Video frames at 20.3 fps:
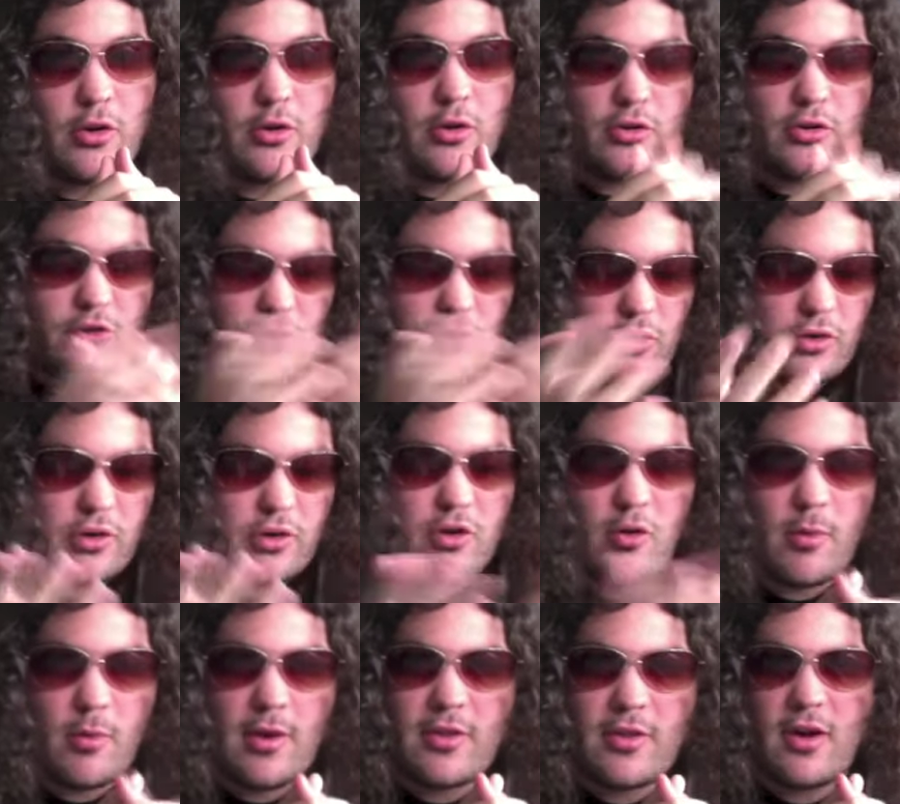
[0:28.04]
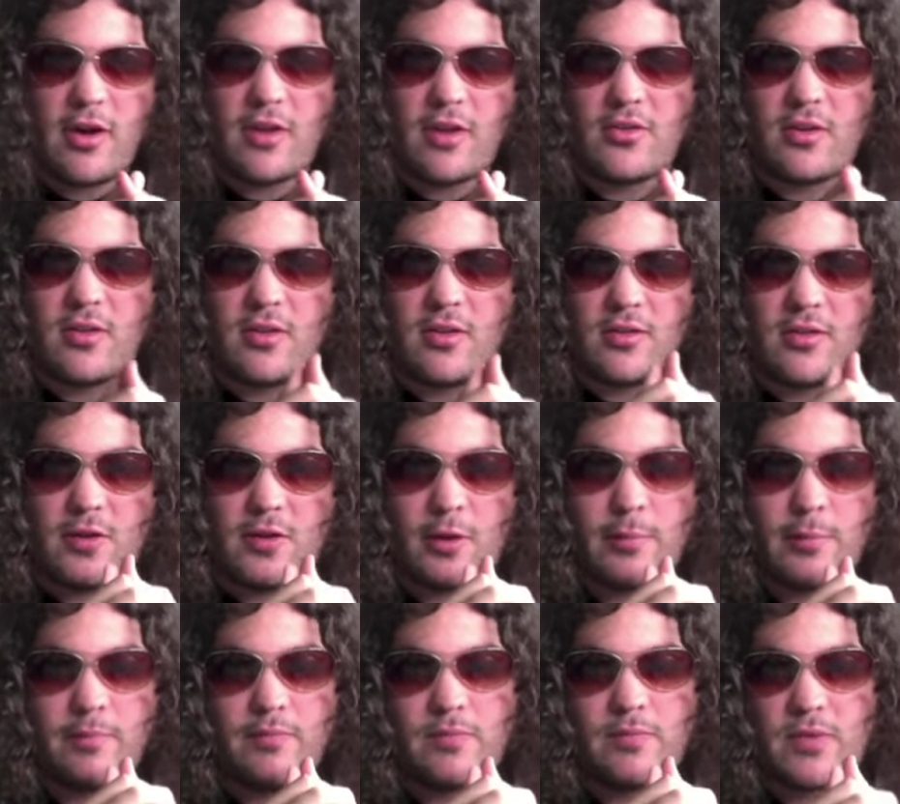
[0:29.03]
should already know my thoughts on this
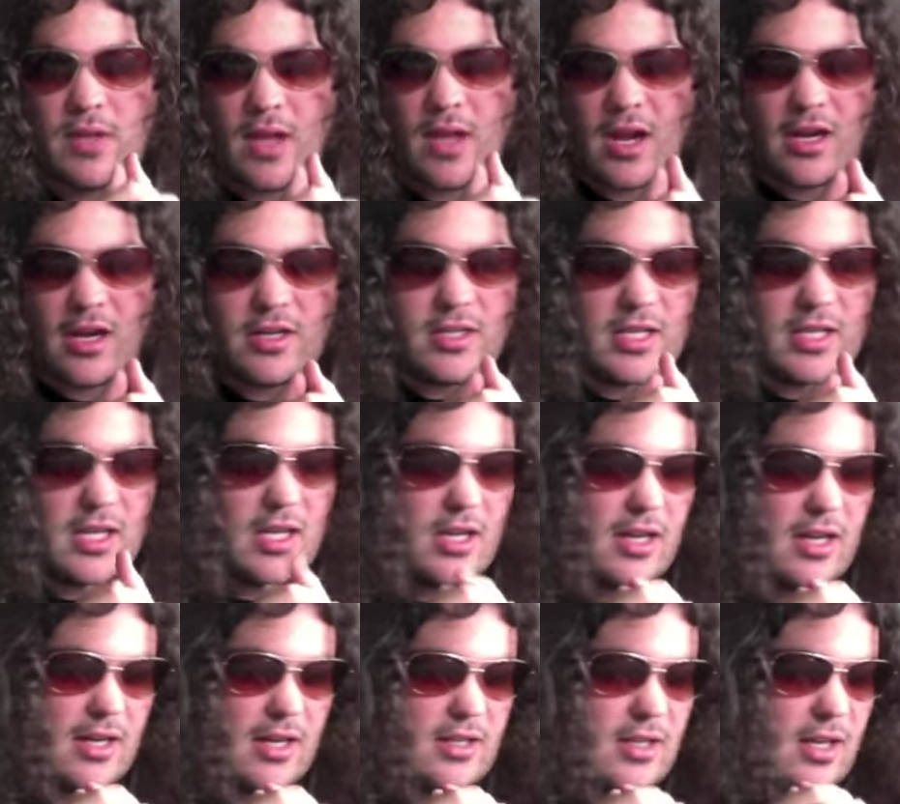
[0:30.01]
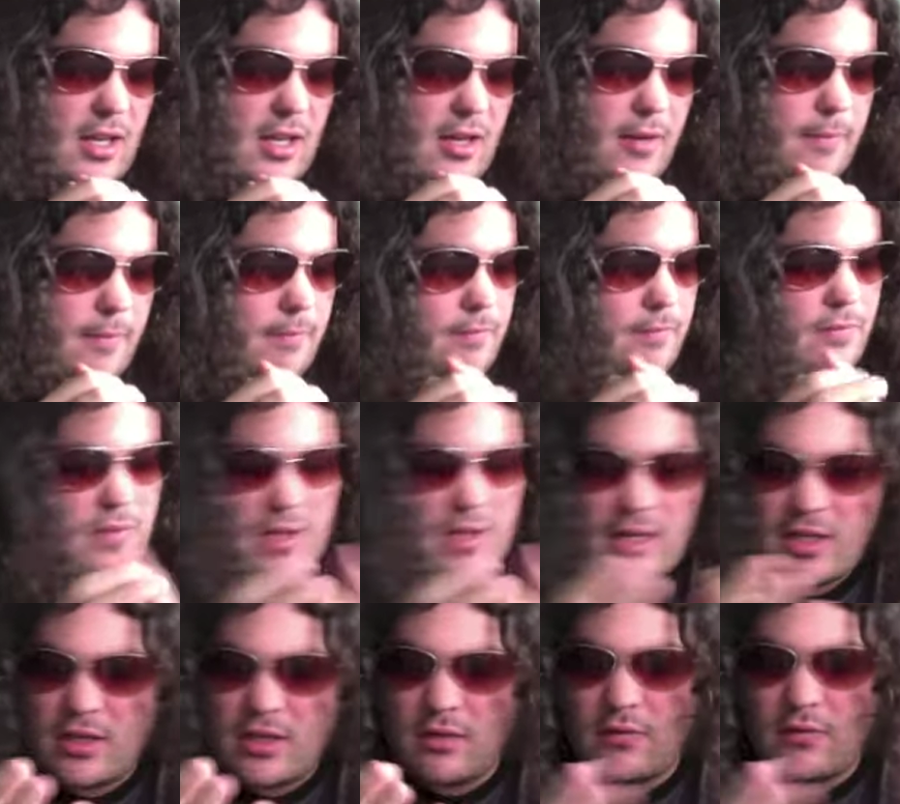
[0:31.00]
film. I did a
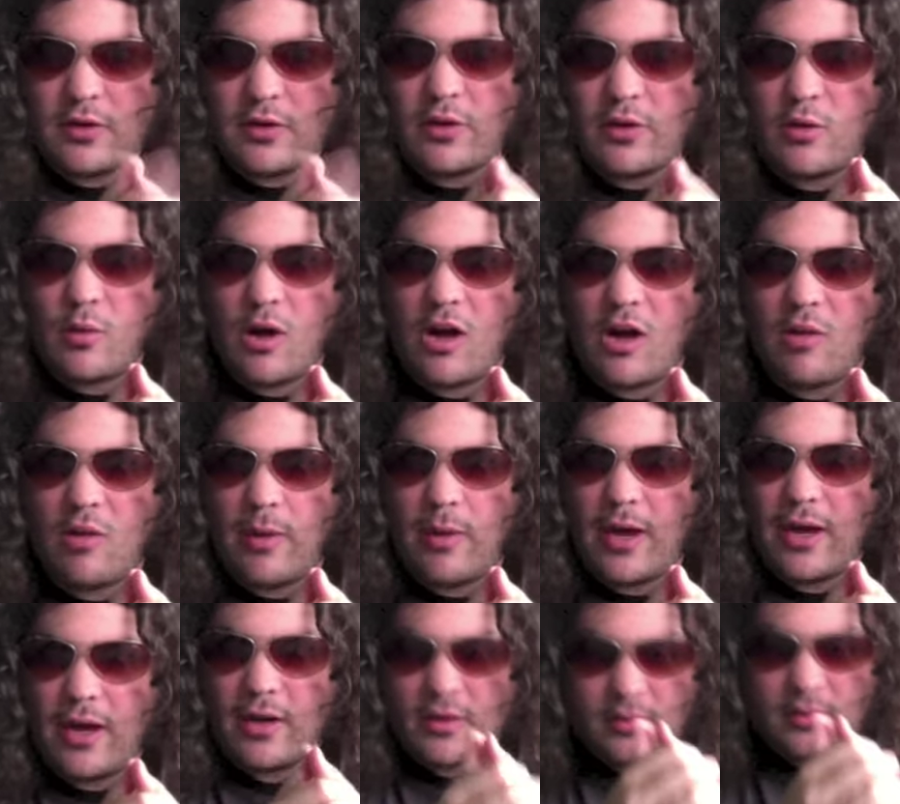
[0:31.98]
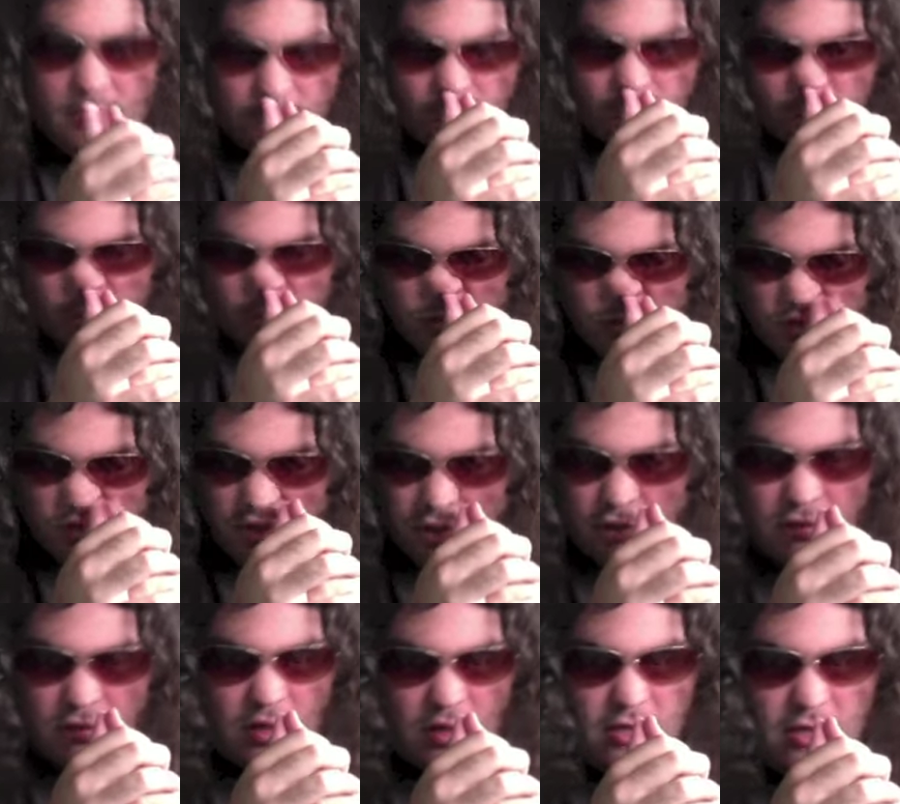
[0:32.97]
video a while back,
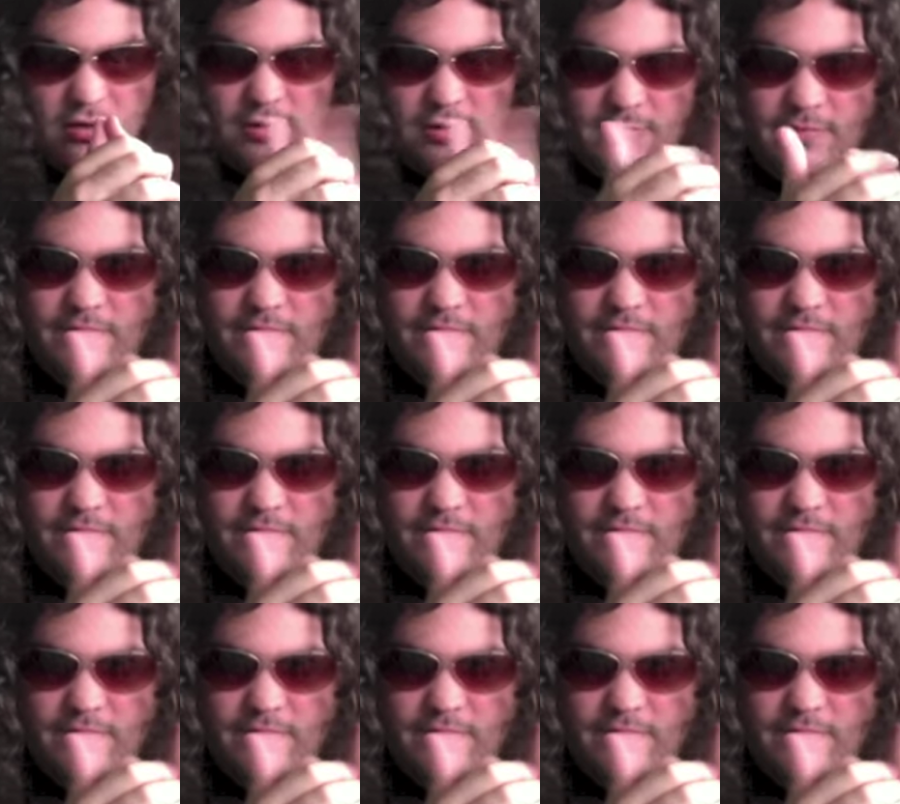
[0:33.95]
trailer rant,